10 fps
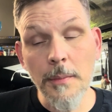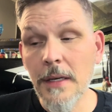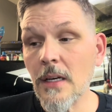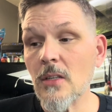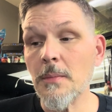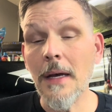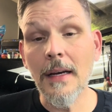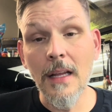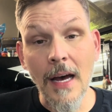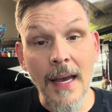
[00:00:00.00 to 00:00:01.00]
because my
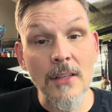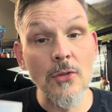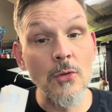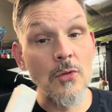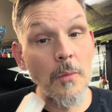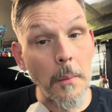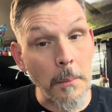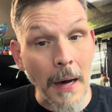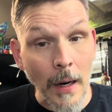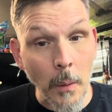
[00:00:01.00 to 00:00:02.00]
clients use
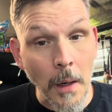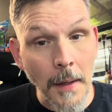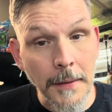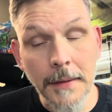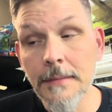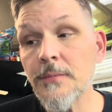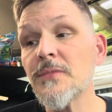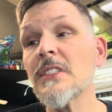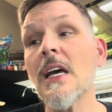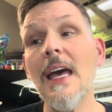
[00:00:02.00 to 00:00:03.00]
my water,
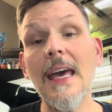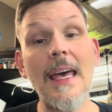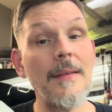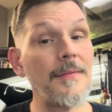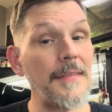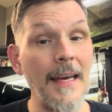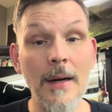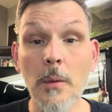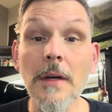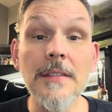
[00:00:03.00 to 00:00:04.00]
and
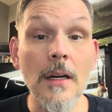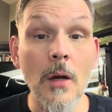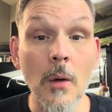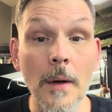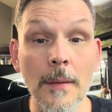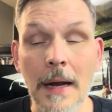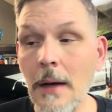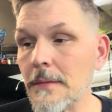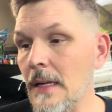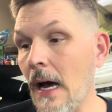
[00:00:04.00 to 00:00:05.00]
it works out all the way
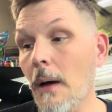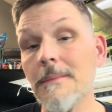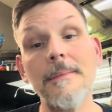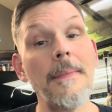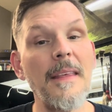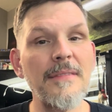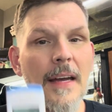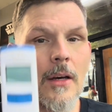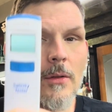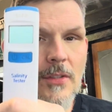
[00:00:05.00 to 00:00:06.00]
around. Now, if I
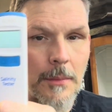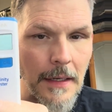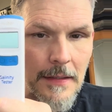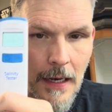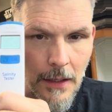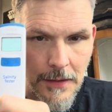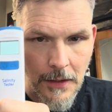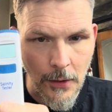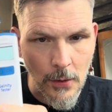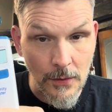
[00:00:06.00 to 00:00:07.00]
go to somebody's house and
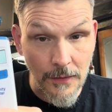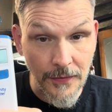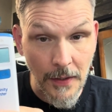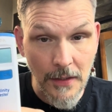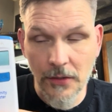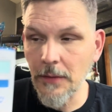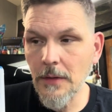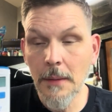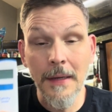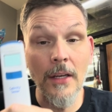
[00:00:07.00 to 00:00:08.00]
they're using Fritz,
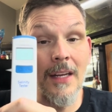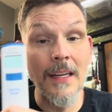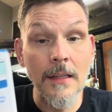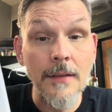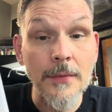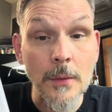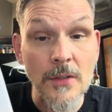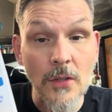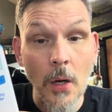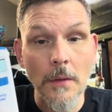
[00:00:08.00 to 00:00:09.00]
am I gonna get a different
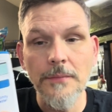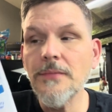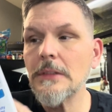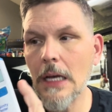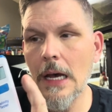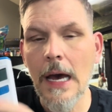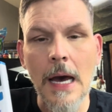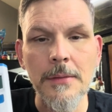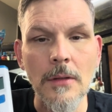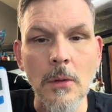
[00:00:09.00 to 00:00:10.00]
result?
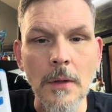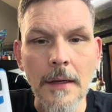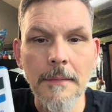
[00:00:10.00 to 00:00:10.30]
Absolutely.